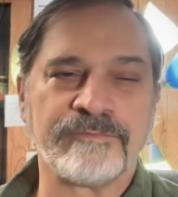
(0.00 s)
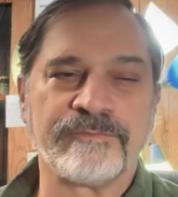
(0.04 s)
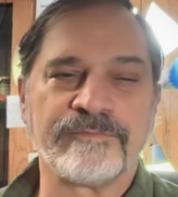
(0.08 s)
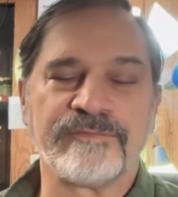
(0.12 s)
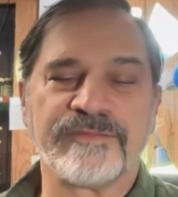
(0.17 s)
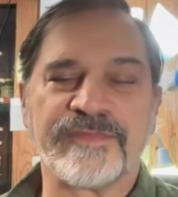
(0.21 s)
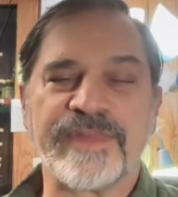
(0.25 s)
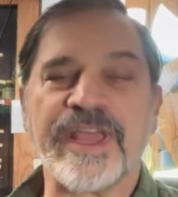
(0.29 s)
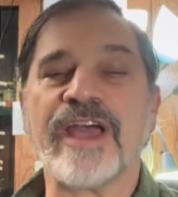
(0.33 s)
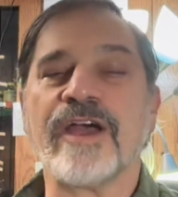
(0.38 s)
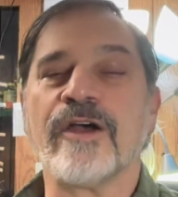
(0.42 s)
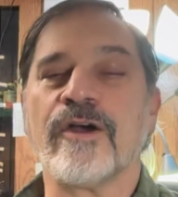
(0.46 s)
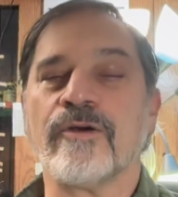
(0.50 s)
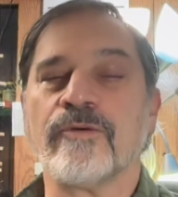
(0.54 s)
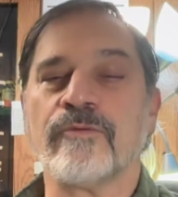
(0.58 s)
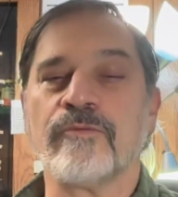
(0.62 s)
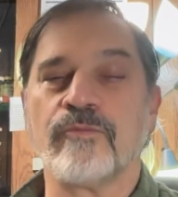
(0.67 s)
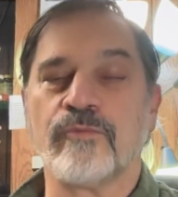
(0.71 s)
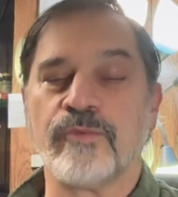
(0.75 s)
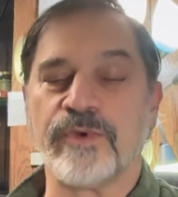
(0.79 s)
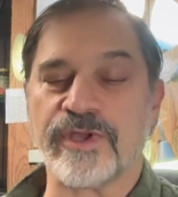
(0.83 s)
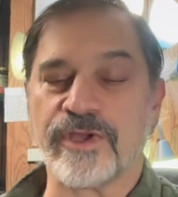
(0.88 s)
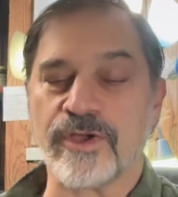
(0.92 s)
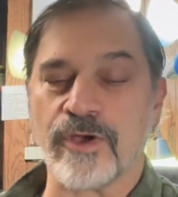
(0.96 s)
Now
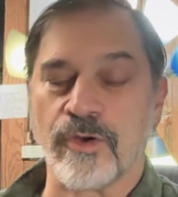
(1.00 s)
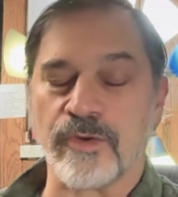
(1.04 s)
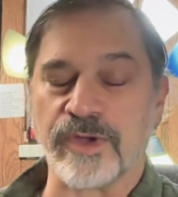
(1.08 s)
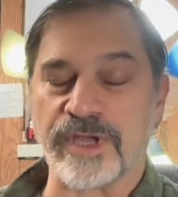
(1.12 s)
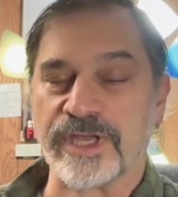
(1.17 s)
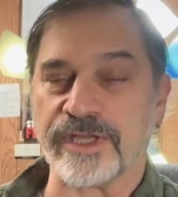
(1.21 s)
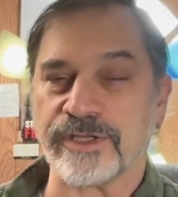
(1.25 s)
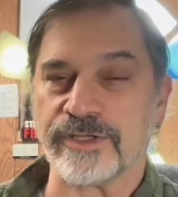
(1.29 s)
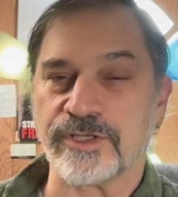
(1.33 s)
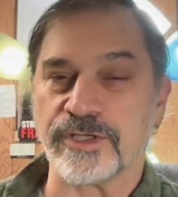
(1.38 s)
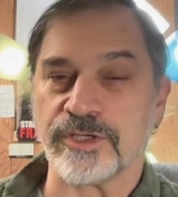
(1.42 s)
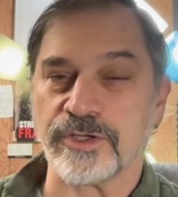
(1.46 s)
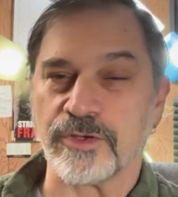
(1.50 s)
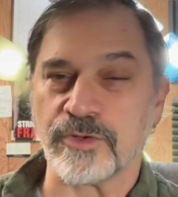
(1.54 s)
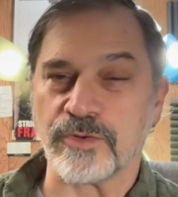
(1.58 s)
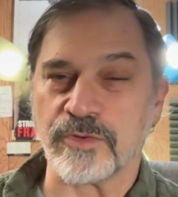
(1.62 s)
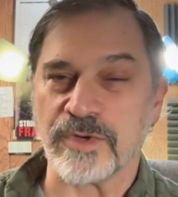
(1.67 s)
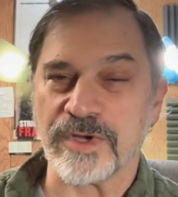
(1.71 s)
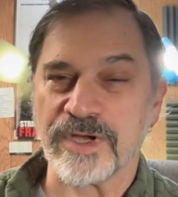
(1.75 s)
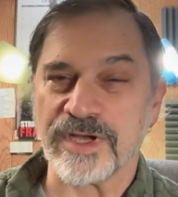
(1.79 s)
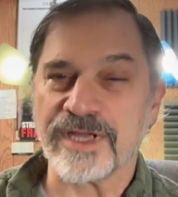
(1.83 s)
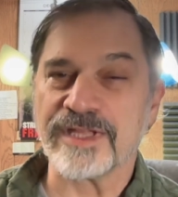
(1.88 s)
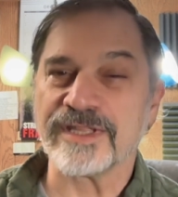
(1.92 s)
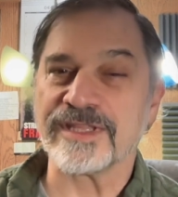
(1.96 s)
we go into
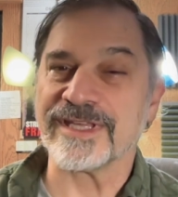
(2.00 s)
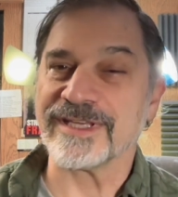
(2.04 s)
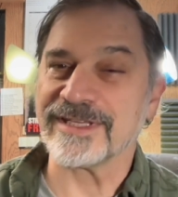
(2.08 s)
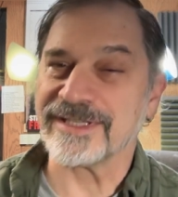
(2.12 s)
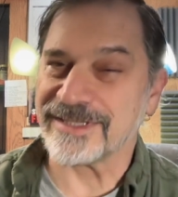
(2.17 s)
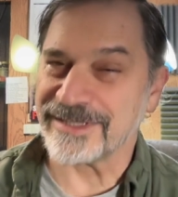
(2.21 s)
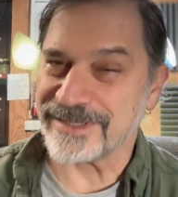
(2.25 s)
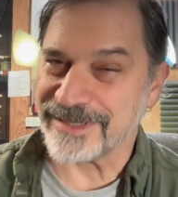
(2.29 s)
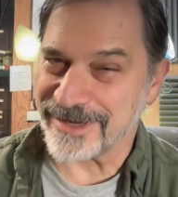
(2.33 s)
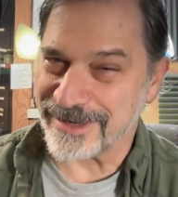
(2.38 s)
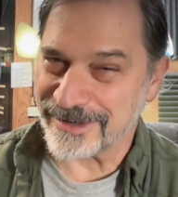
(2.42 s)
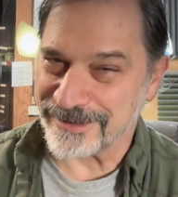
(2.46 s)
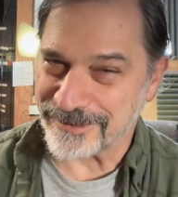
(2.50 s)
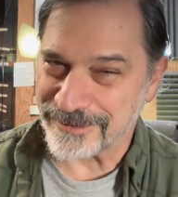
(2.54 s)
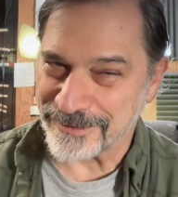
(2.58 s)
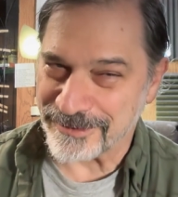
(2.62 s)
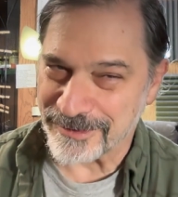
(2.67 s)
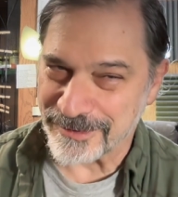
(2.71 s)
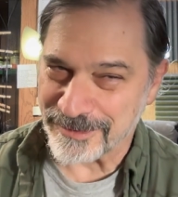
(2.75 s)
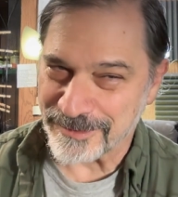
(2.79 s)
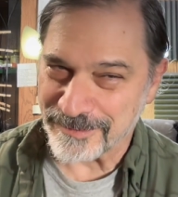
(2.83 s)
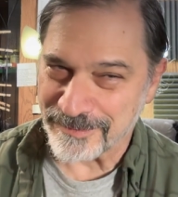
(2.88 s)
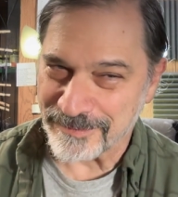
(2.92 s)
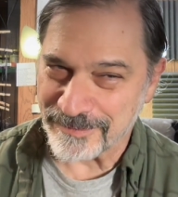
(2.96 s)
the
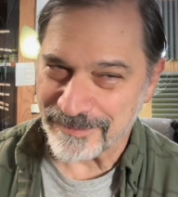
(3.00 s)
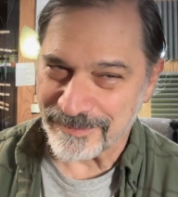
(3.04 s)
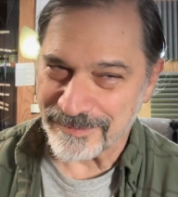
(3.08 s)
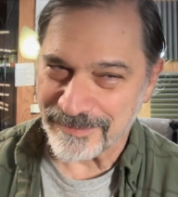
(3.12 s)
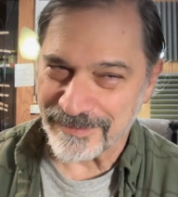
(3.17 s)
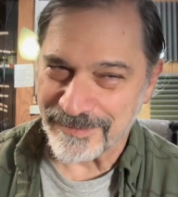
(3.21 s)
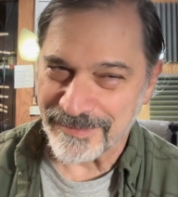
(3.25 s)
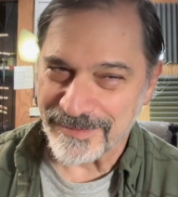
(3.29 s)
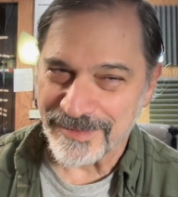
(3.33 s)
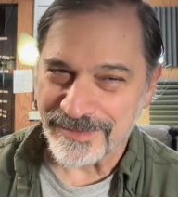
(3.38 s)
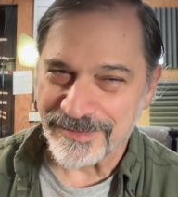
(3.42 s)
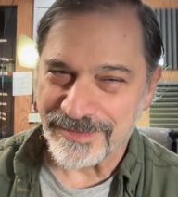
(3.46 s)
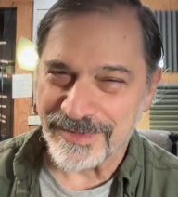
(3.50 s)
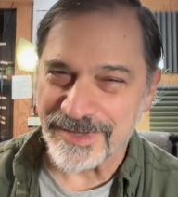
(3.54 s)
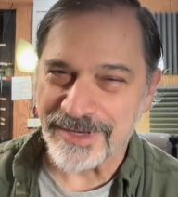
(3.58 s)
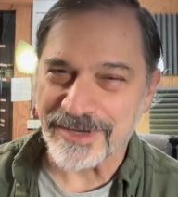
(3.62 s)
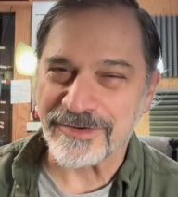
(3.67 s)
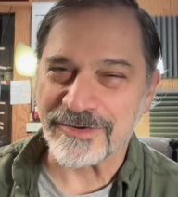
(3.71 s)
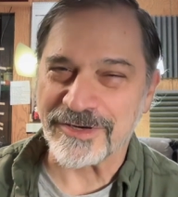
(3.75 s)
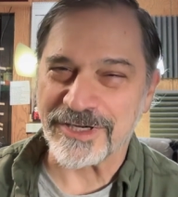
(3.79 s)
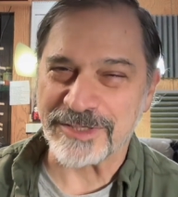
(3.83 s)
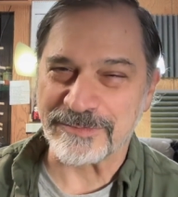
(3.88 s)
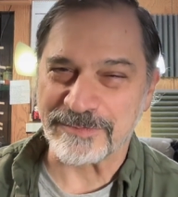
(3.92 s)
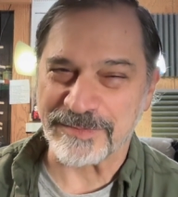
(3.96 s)
standard, the
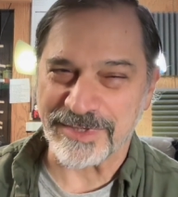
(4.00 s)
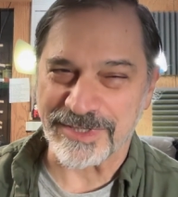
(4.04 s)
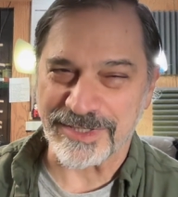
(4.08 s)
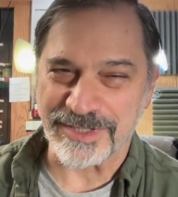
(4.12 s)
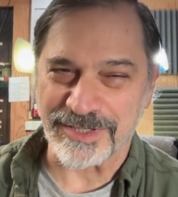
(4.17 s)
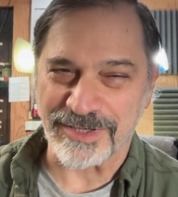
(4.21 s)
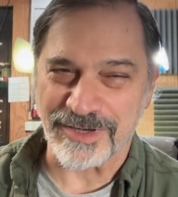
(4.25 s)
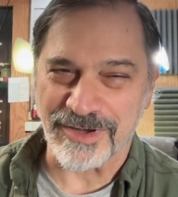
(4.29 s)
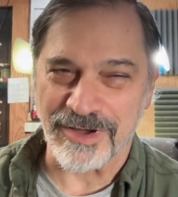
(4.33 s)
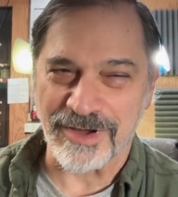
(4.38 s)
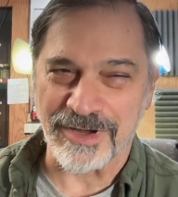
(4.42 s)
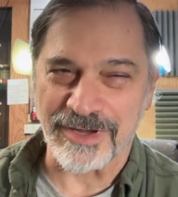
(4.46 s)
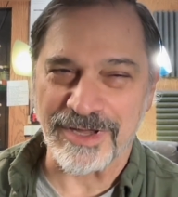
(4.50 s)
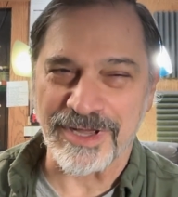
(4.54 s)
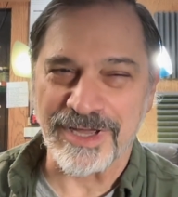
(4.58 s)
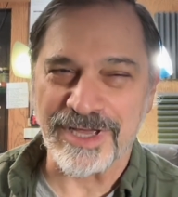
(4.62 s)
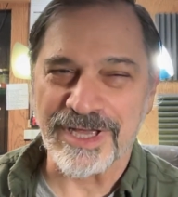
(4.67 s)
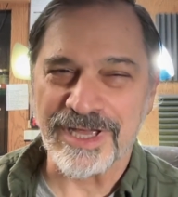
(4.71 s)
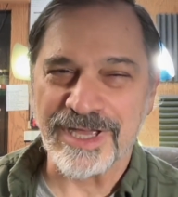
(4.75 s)
Christmas song,